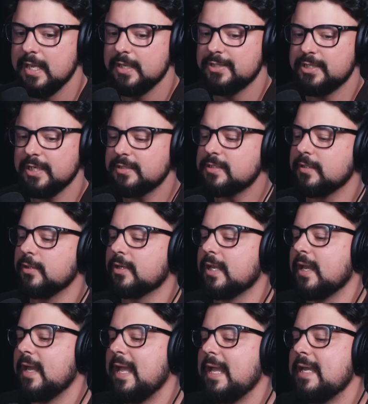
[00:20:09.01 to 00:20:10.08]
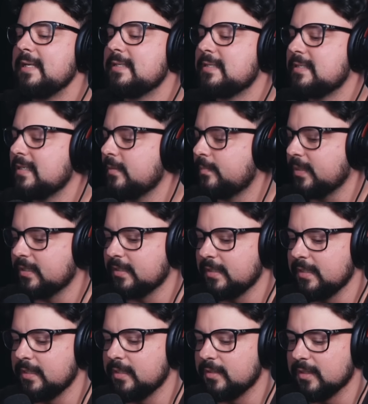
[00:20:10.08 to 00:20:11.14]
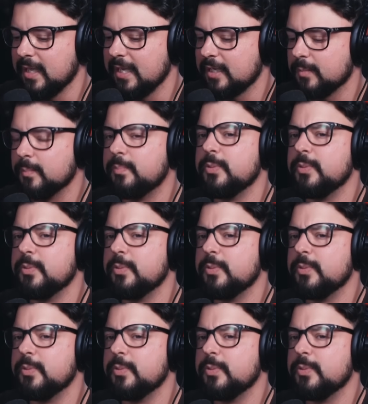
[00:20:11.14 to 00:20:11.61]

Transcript: she doesn't look atypically, like,